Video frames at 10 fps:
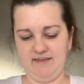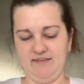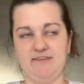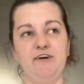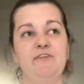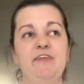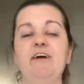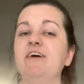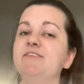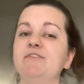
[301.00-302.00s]
So they
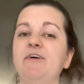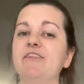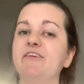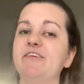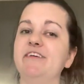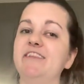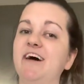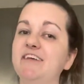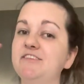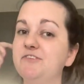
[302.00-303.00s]
also all agreed
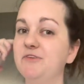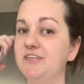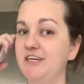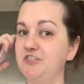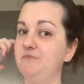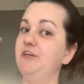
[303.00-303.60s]
that student debt should be